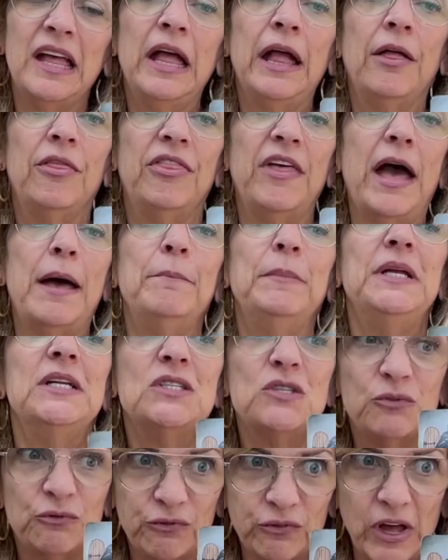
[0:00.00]
That
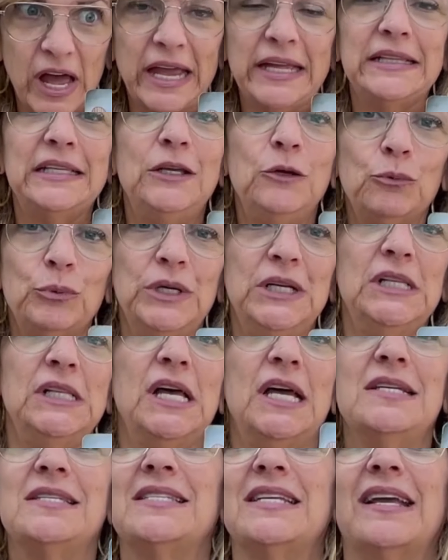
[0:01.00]
means finally
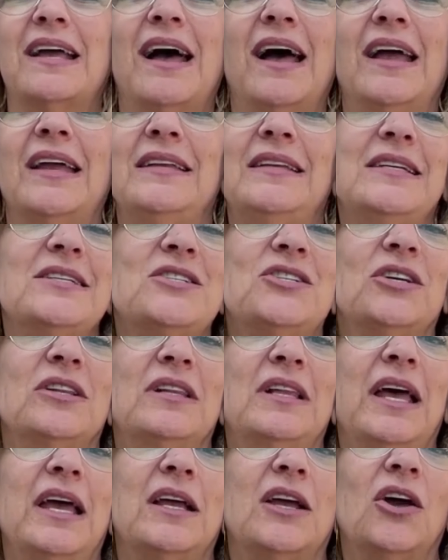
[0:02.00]
realizing I need to
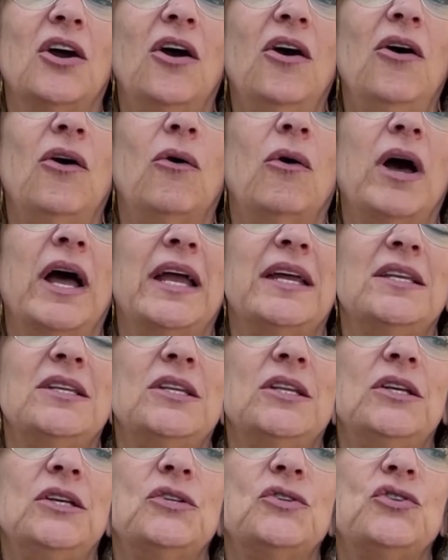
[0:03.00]
let go. I
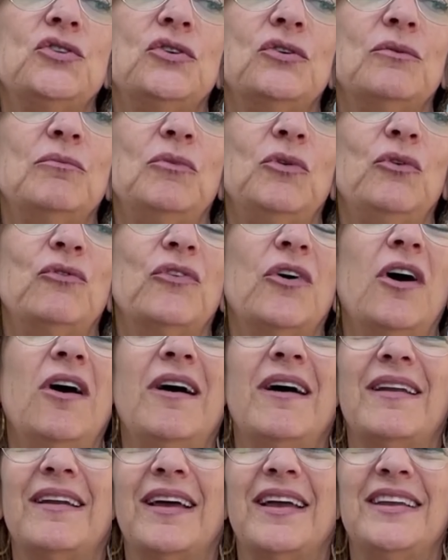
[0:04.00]
need to move
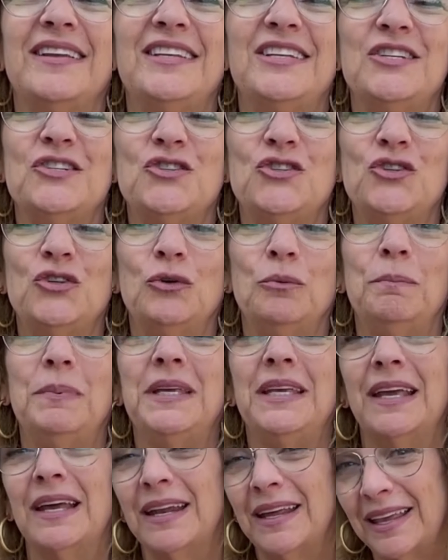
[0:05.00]
on. I need to
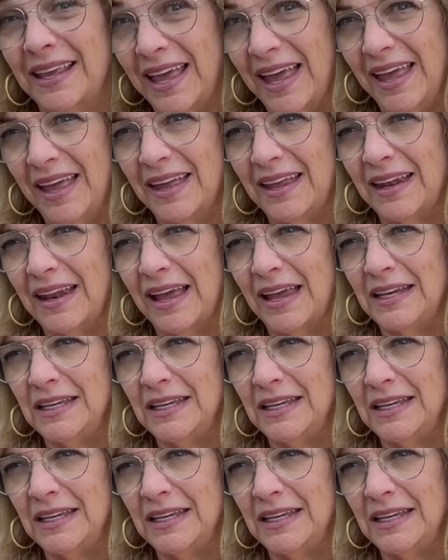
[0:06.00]
begin again.